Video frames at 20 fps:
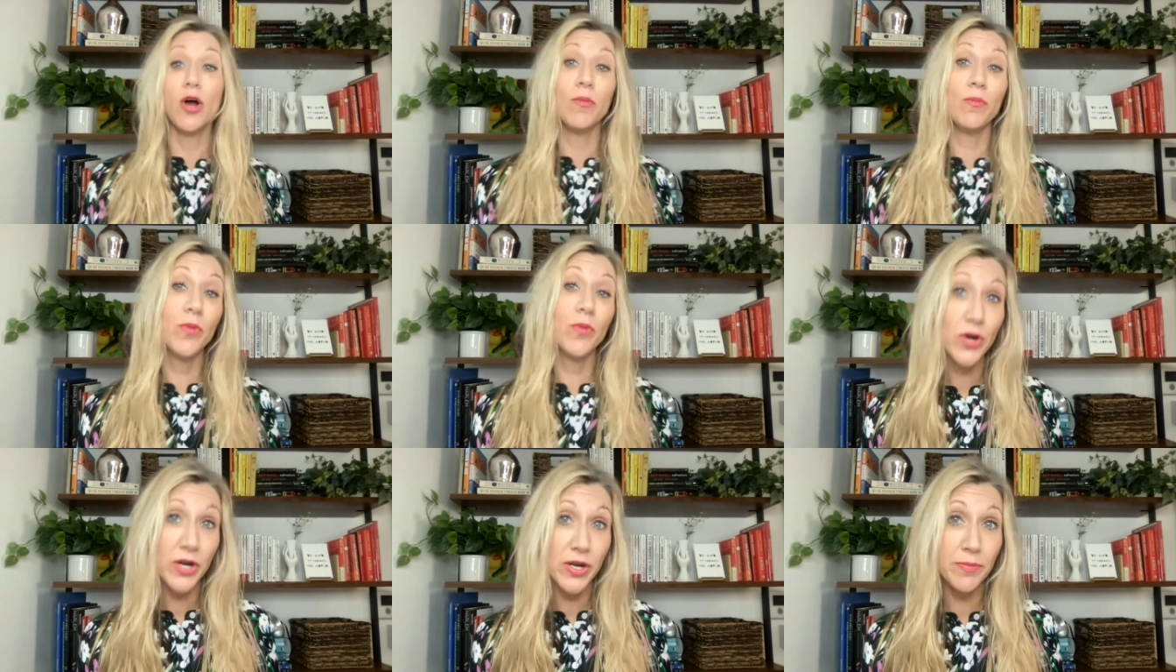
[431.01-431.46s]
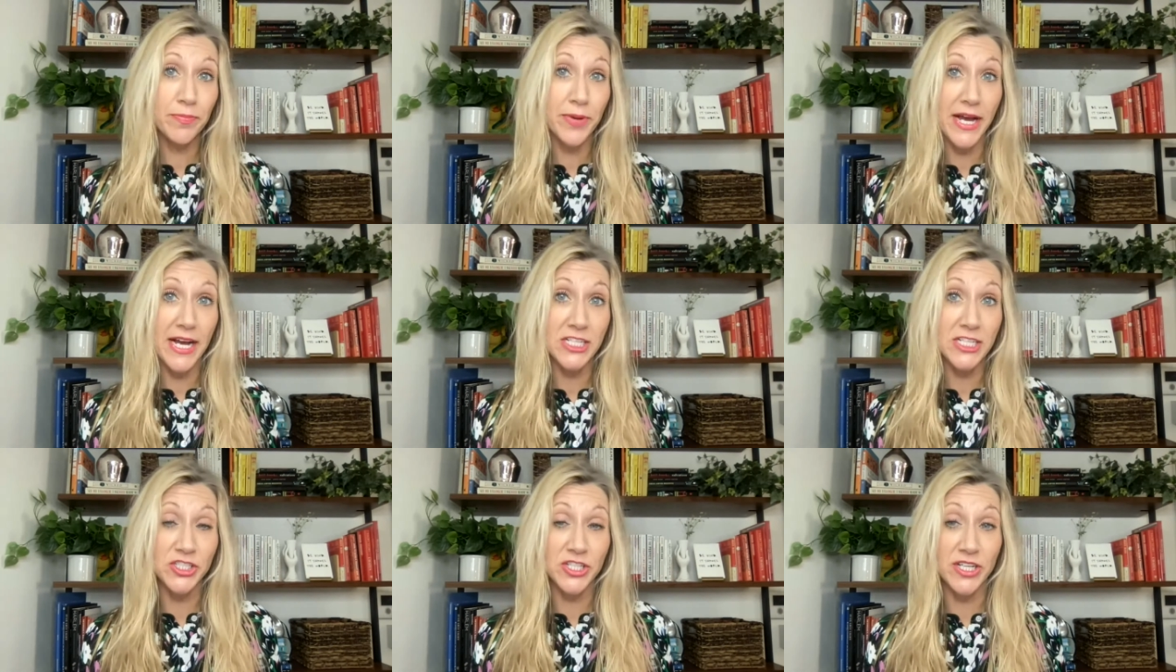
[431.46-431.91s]
more
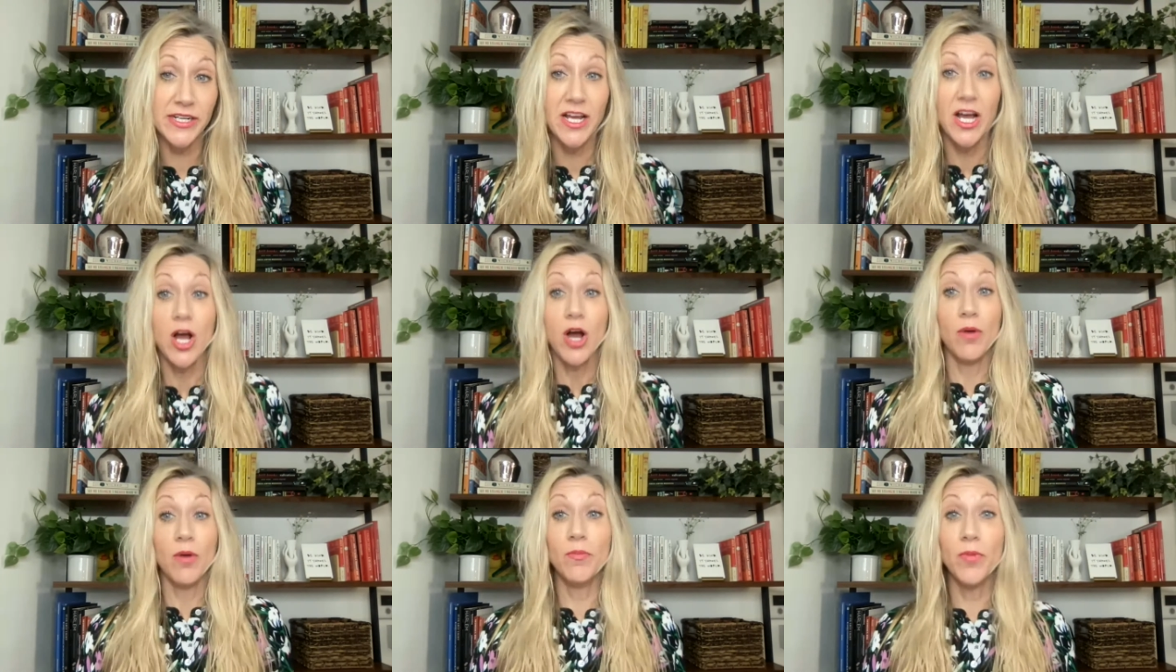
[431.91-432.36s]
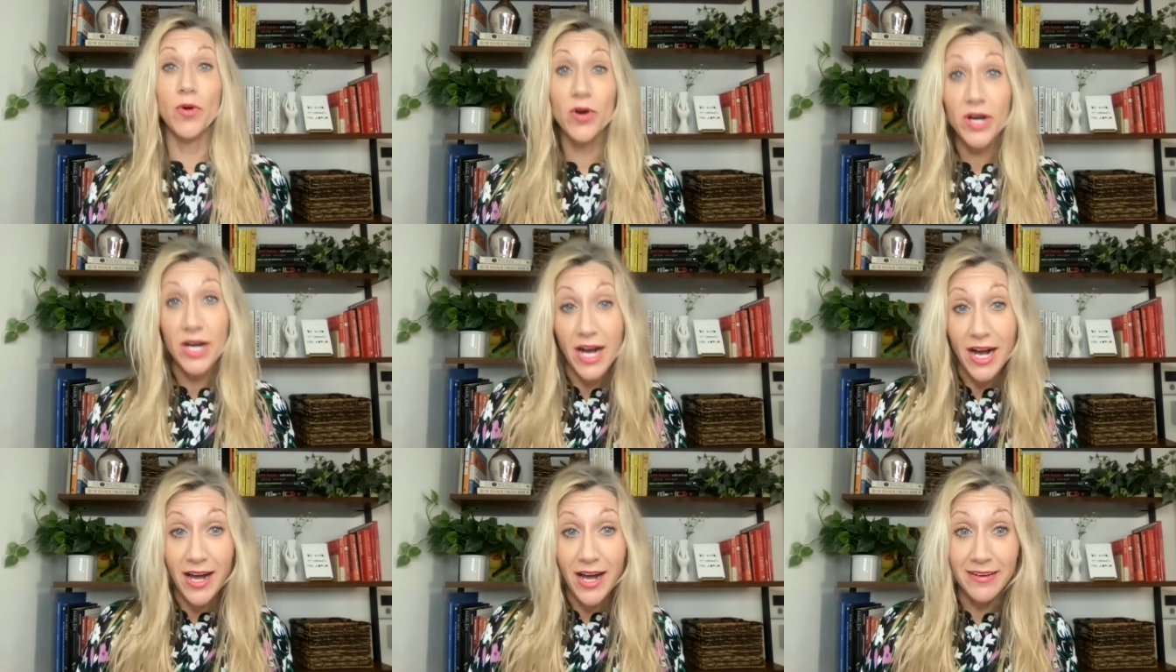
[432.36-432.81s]
compassion, more
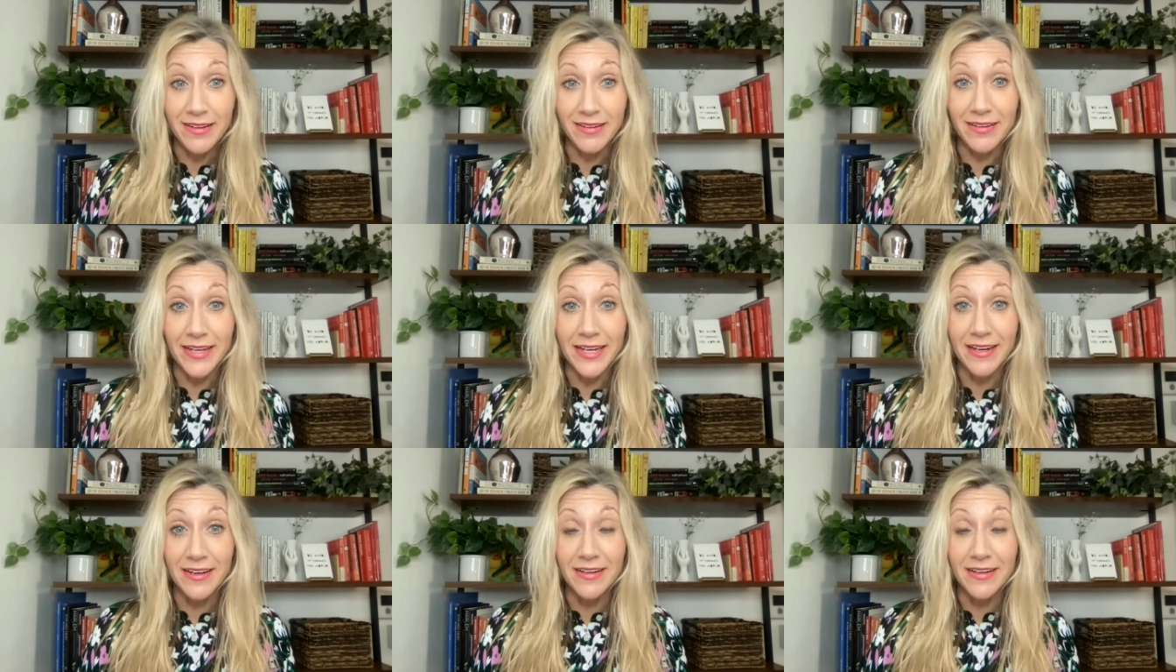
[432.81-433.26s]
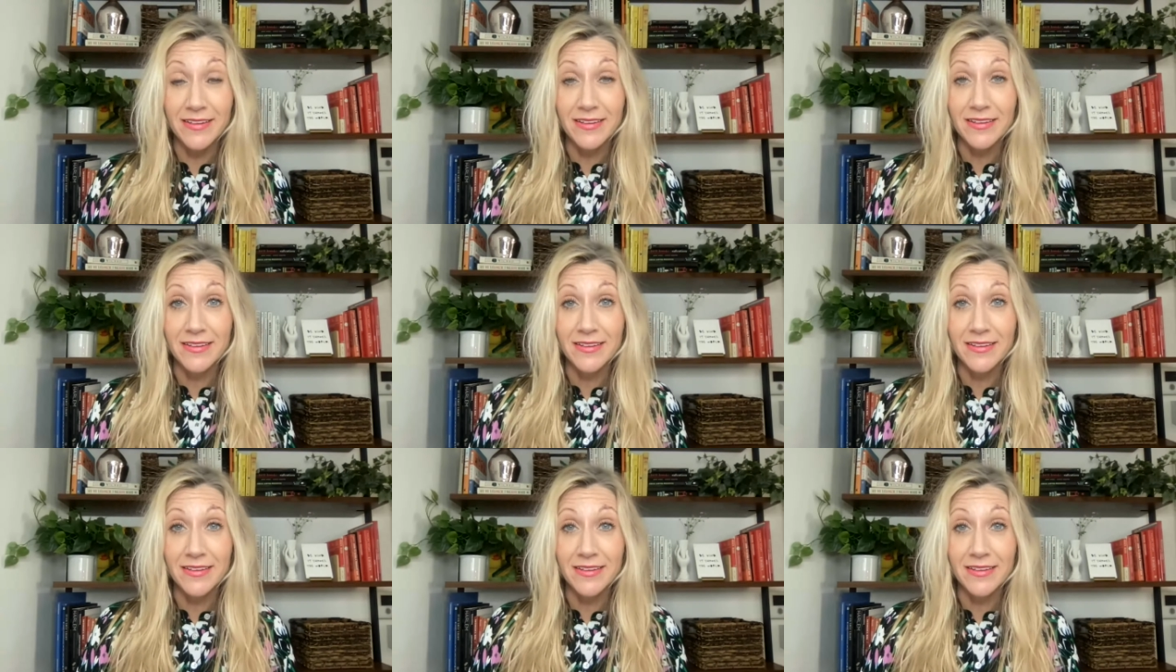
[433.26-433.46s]
coddling,